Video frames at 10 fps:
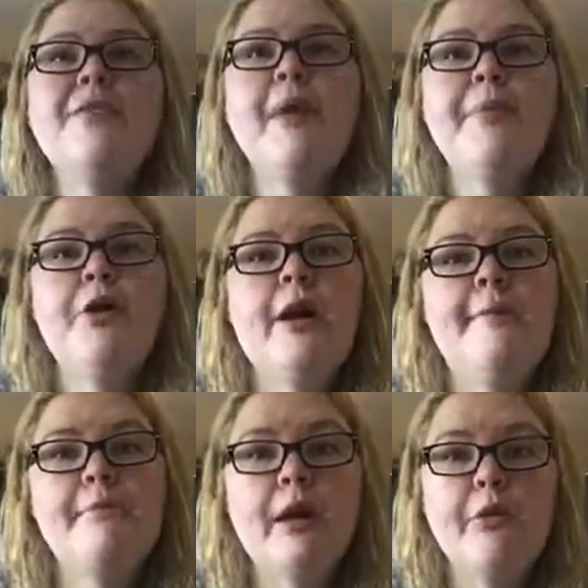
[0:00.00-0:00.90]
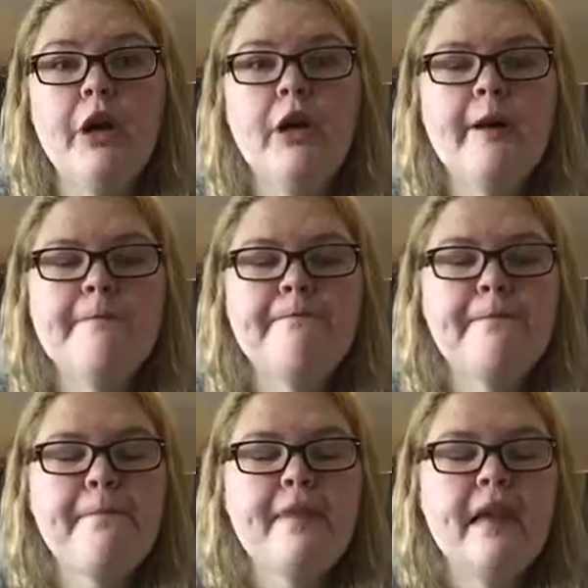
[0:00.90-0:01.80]
my pre-op blood work,
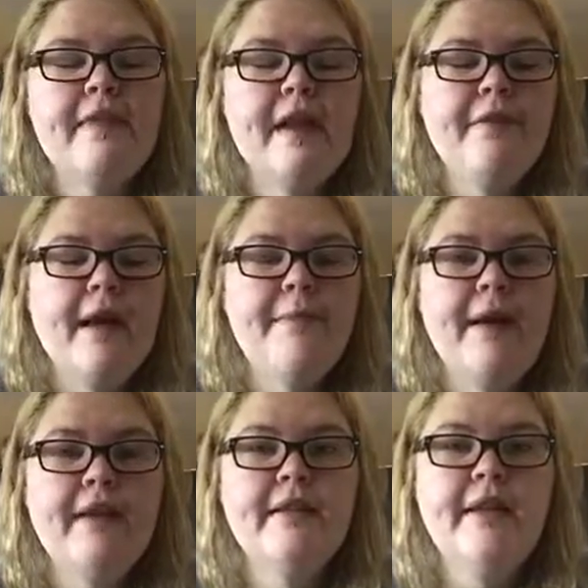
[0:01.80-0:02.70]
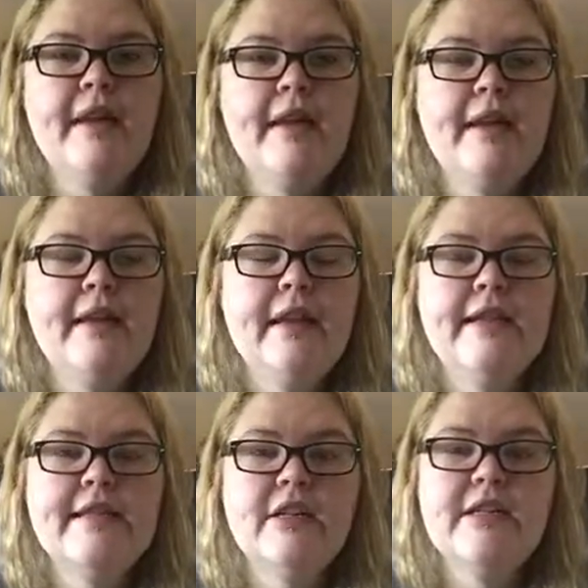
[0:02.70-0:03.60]
they recommended that I
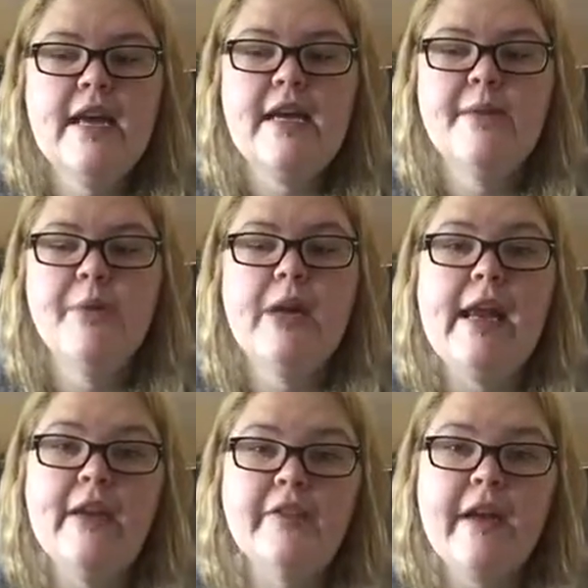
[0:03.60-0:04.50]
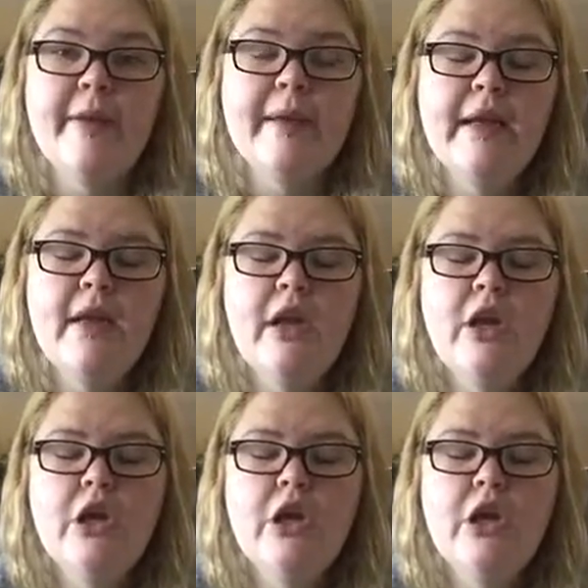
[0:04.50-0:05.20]
start taking the prenatal vitamin.